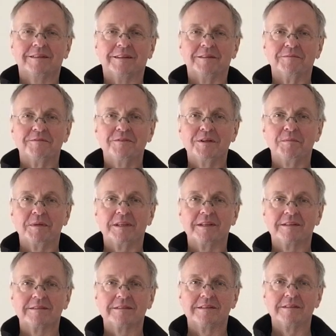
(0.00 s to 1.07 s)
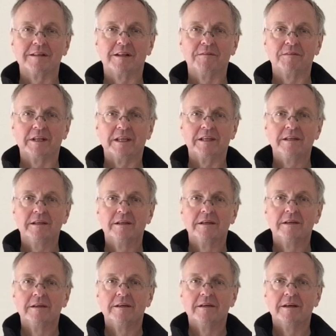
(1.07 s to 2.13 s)
I'm filming this in the lovely
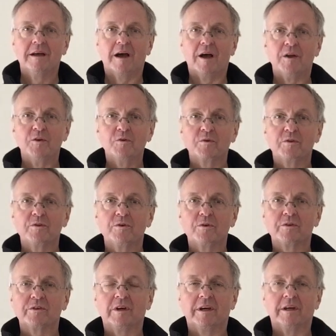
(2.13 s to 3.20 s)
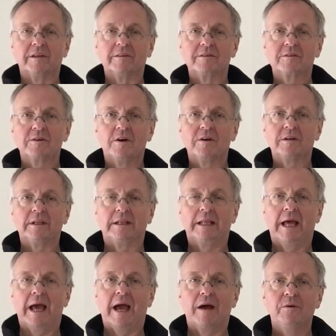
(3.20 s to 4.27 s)
North Yorkshire at Scargill
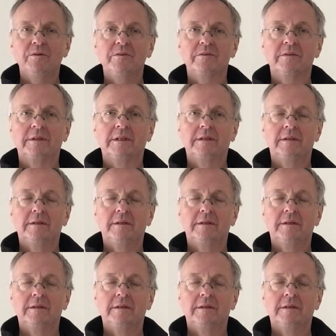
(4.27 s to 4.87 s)
House,